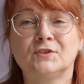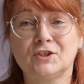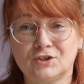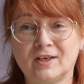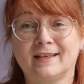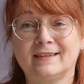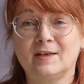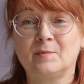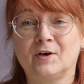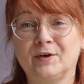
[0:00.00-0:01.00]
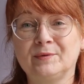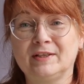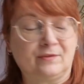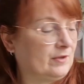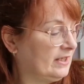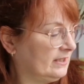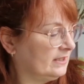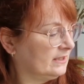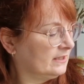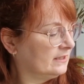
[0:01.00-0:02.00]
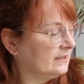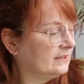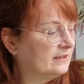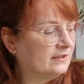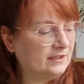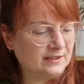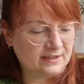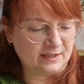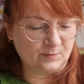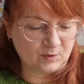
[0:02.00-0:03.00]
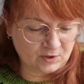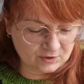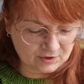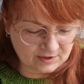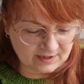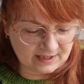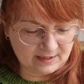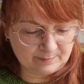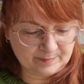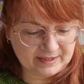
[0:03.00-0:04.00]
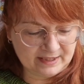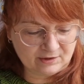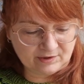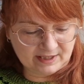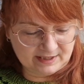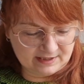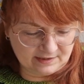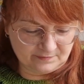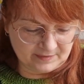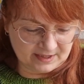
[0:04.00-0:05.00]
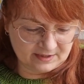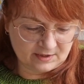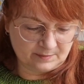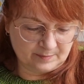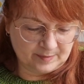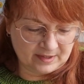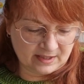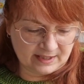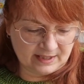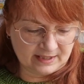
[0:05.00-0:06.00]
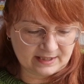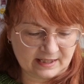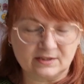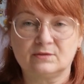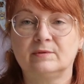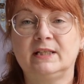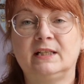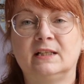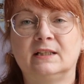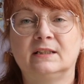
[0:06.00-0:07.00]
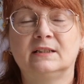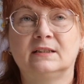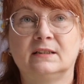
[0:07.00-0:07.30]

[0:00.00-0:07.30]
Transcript: just checking there were only 3. The third thing was the Be Creative mitts by Katerina